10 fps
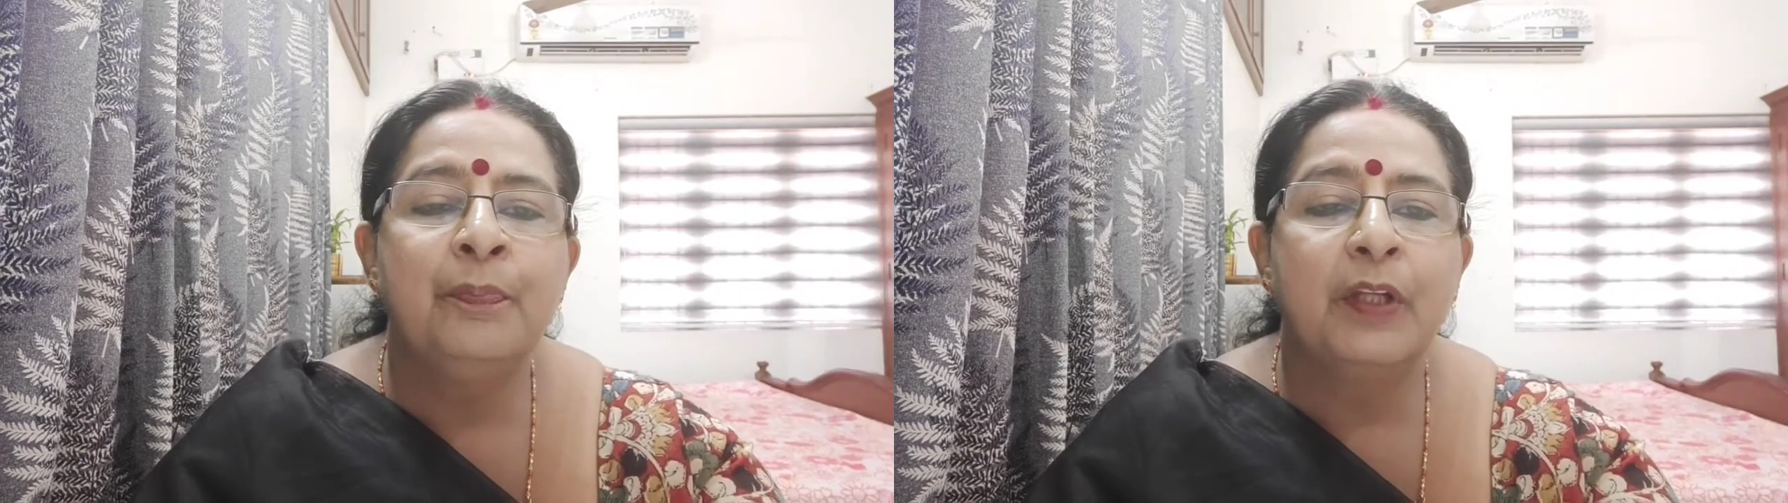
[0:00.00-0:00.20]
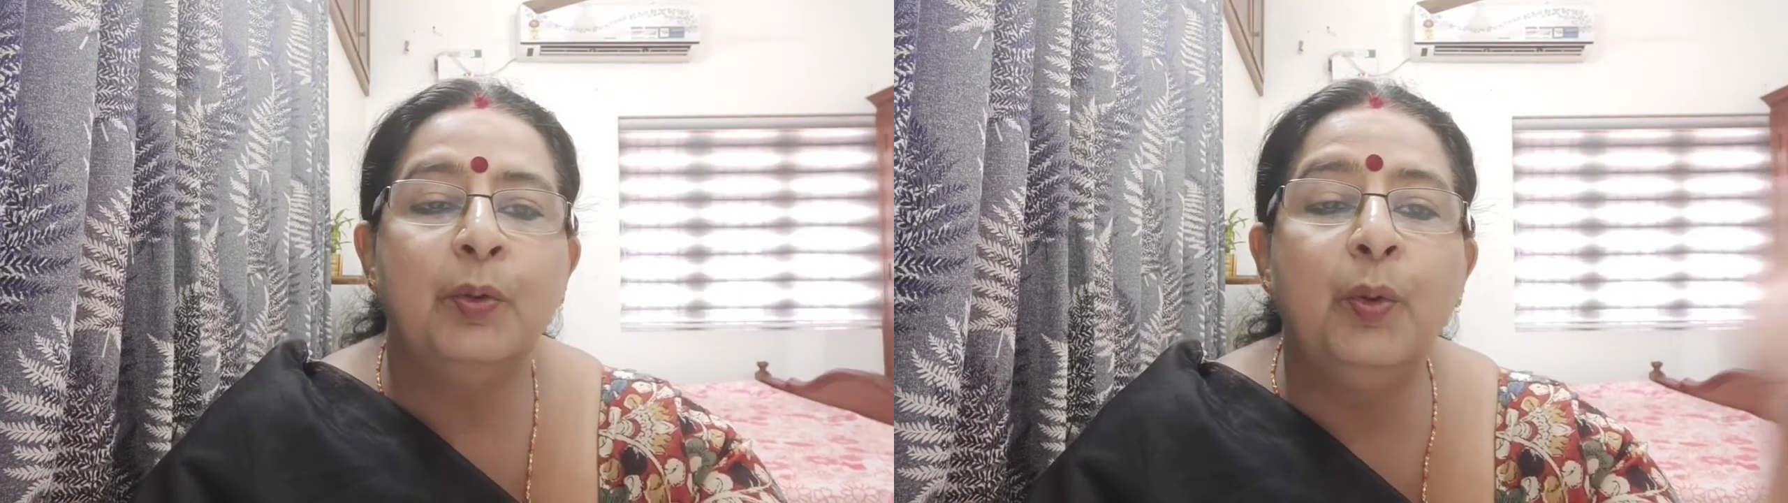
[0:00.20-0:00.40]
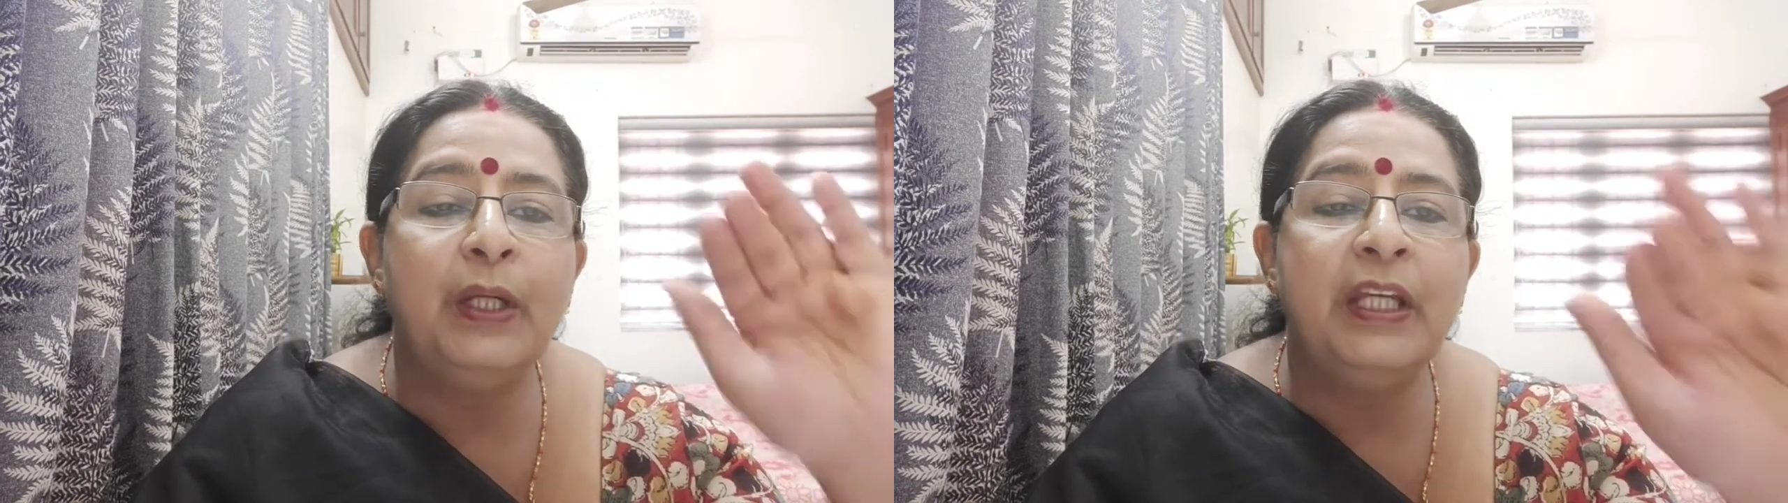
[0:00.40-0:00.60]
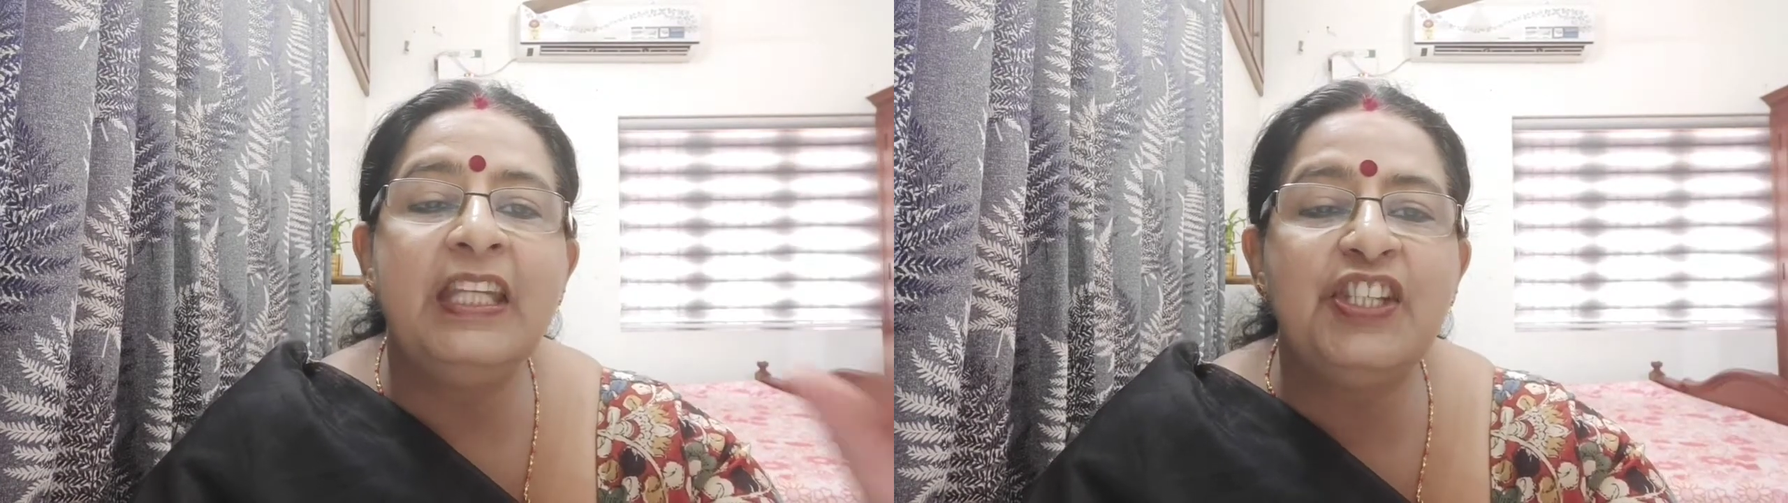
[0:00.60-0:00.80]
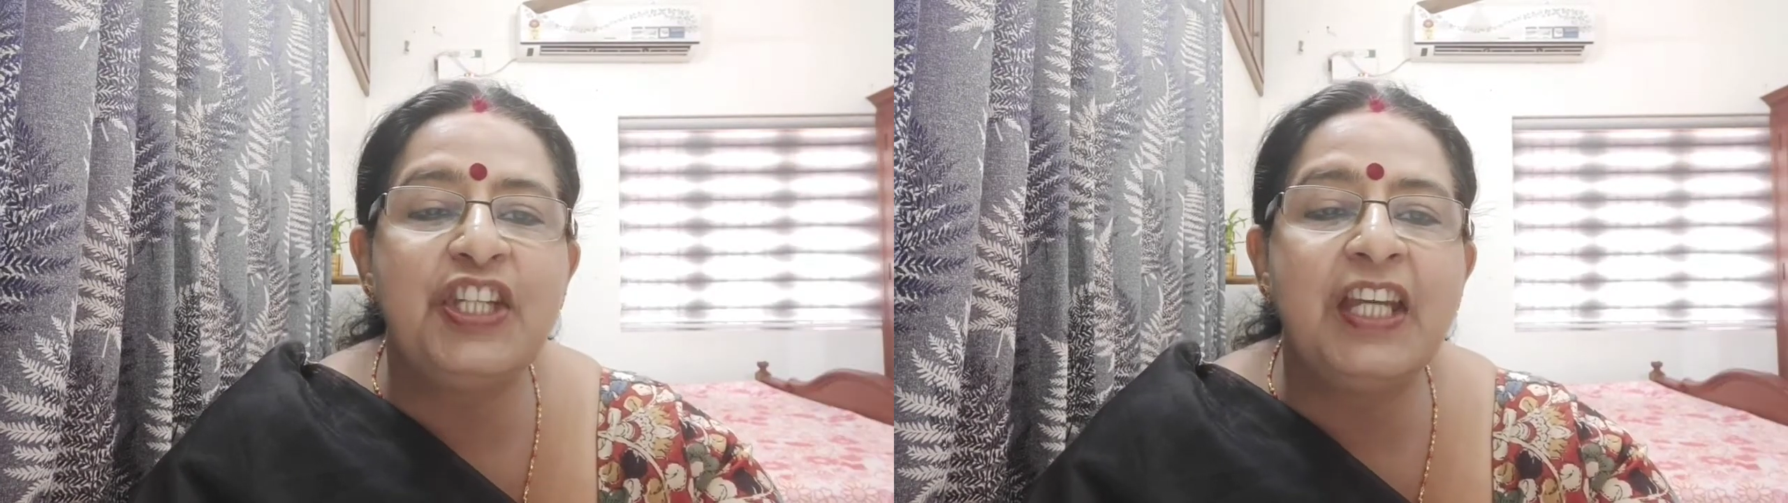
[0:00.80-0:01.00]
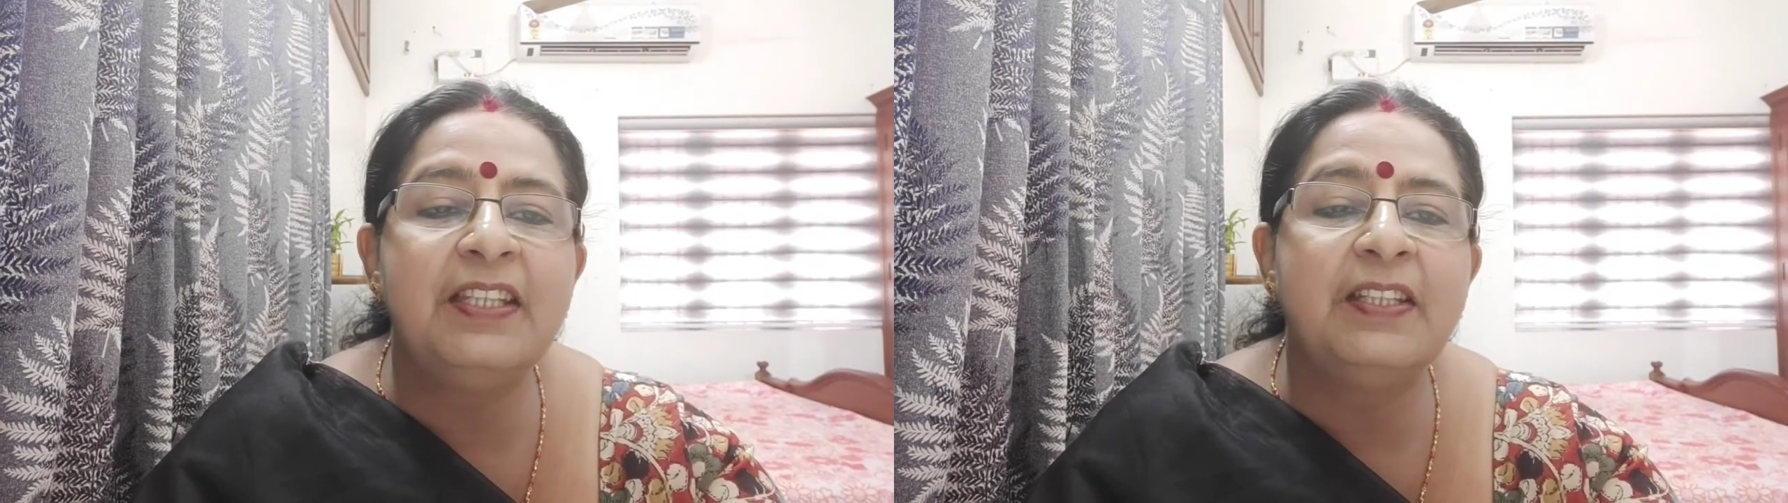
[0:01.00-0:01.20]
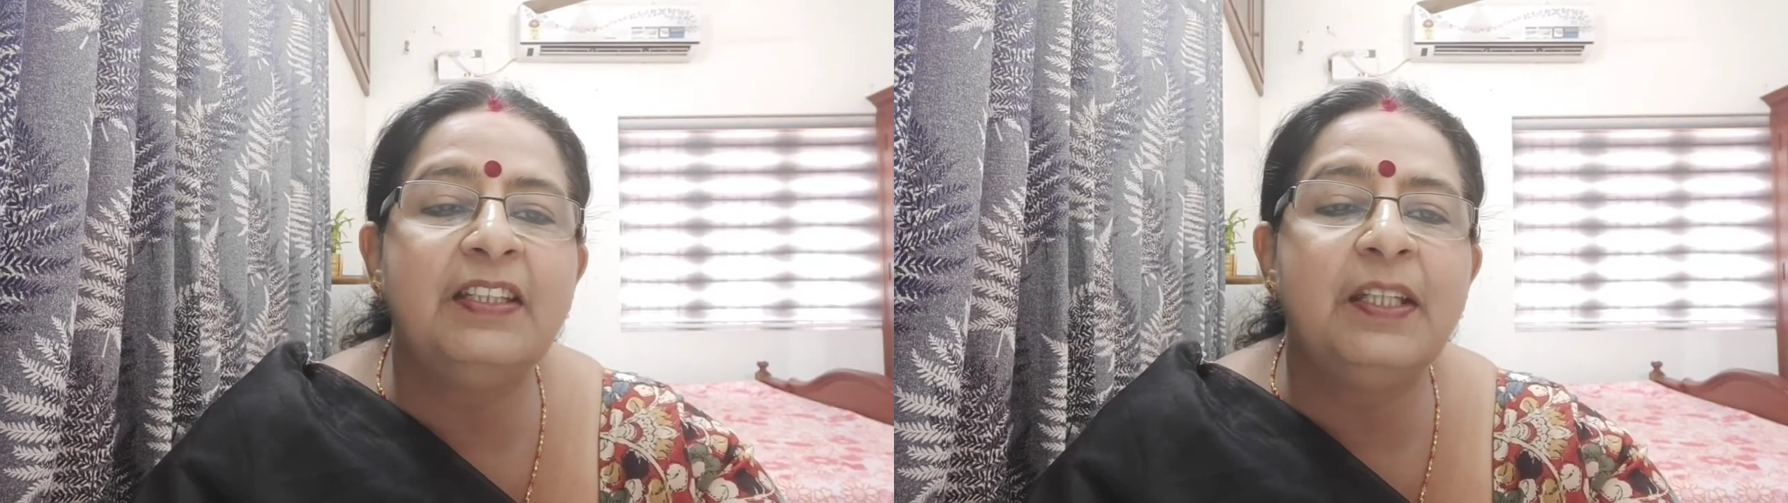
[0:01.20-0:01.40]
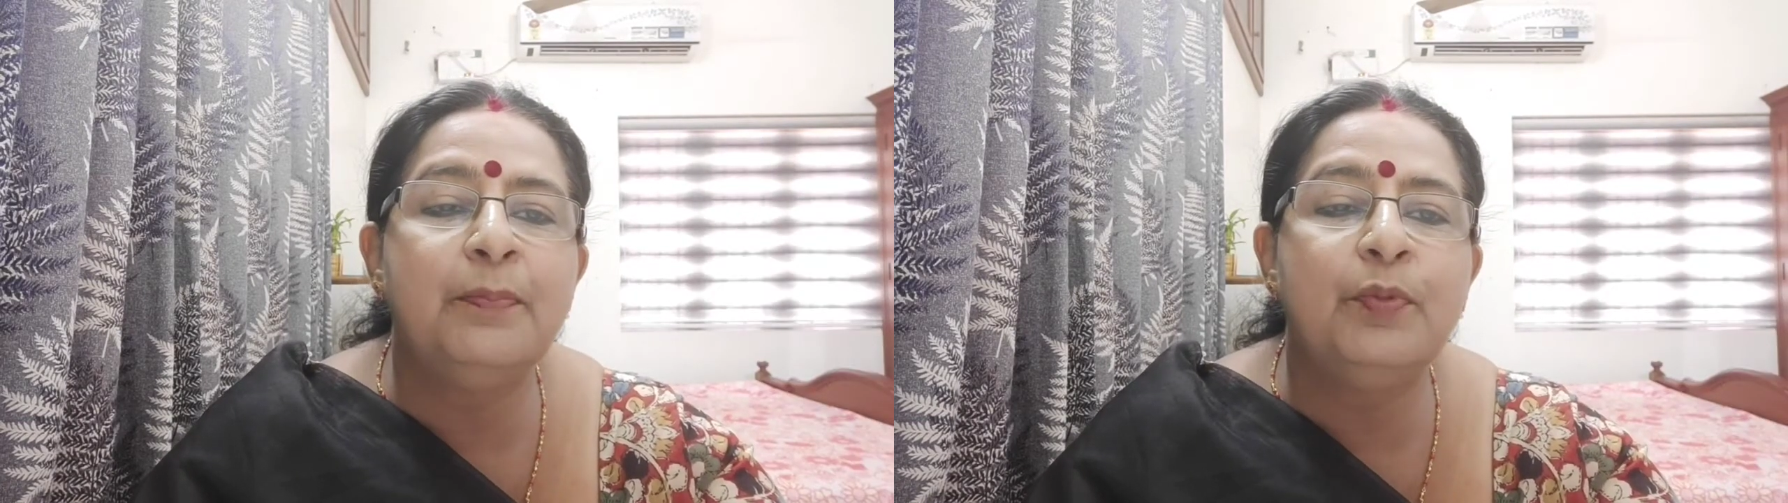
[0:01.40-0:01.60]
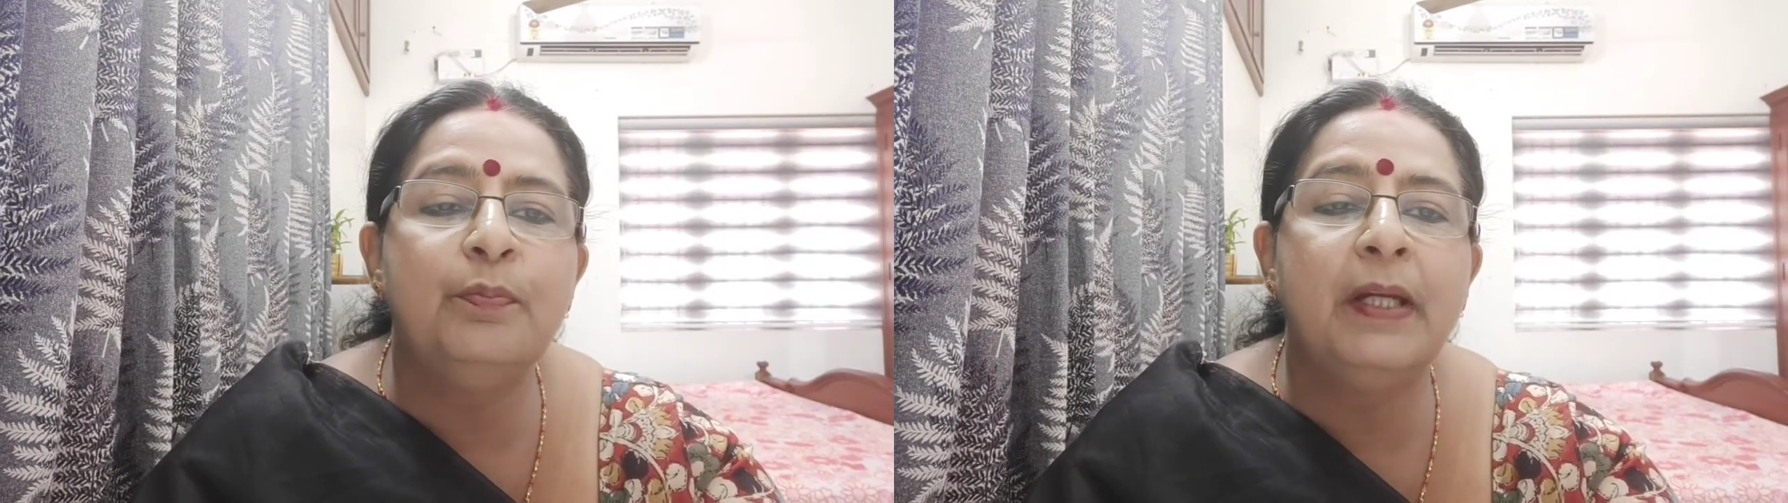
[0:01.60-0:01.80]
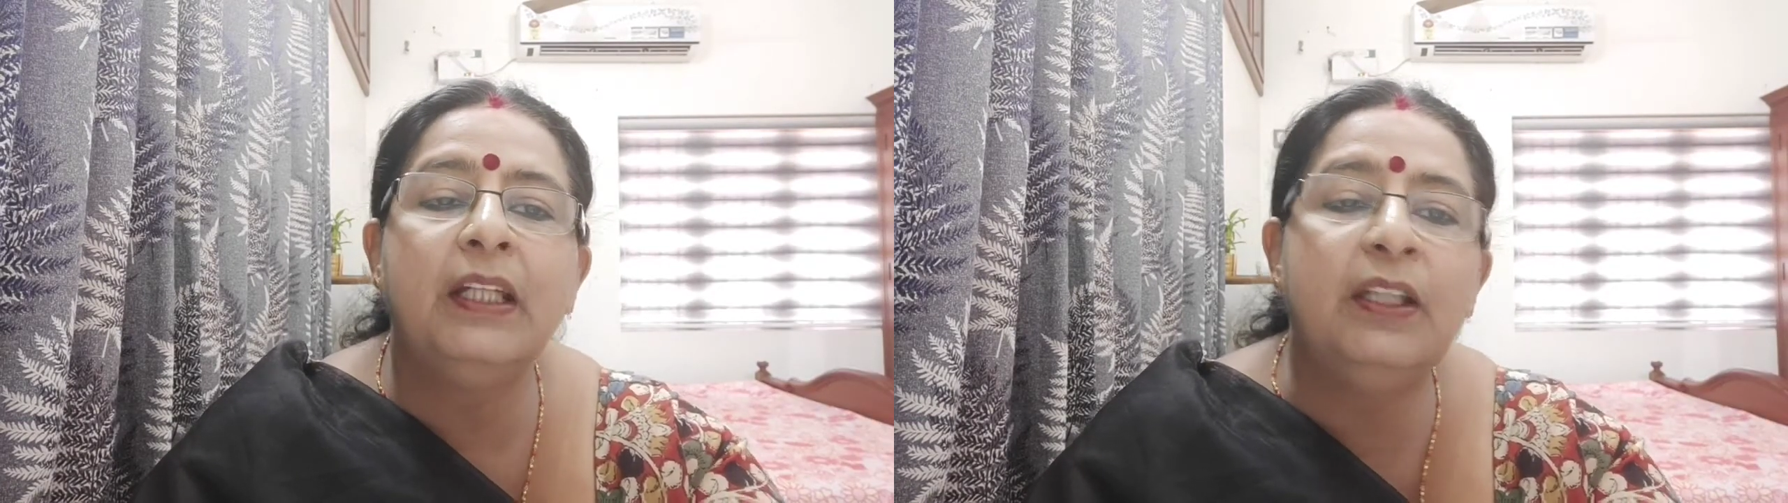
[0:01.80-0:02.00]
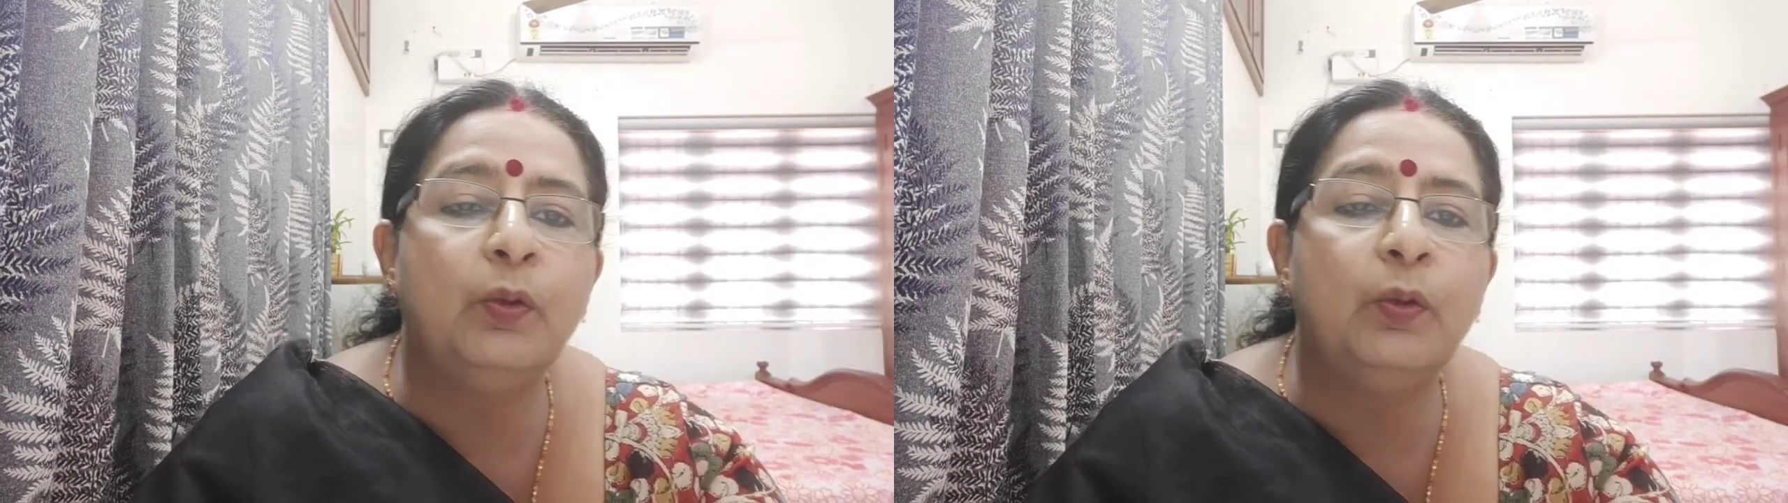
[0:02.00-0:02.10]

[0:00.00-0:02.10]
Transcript: who initiated the movement?